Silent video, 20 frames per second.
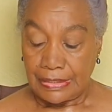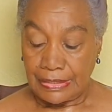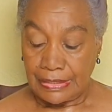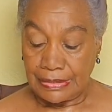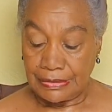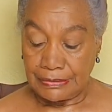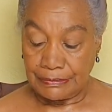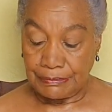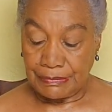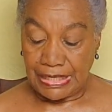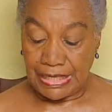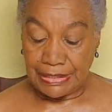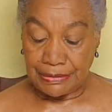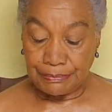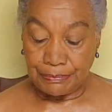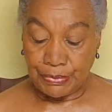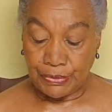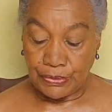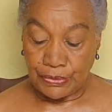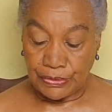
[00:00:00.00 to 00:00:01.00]
in my
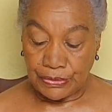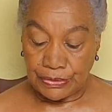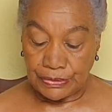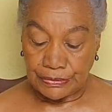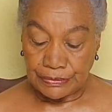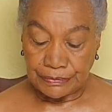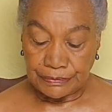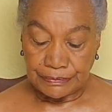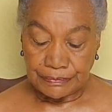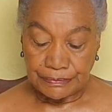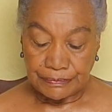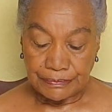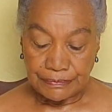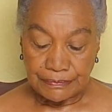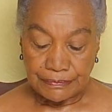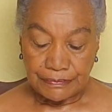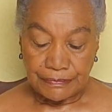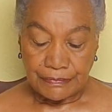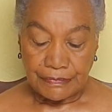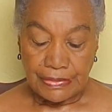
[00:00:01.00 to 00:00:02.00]
book,
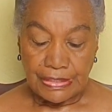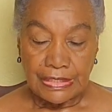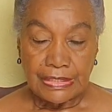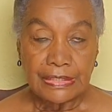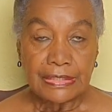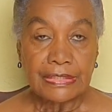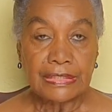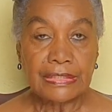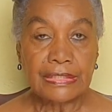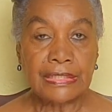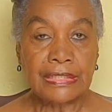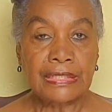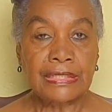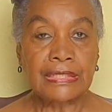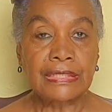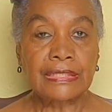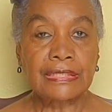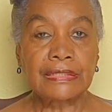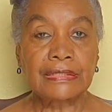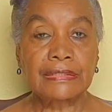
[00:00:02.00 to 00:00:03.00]

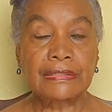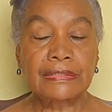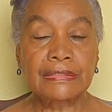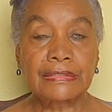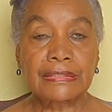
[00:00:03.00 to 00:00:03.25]
E.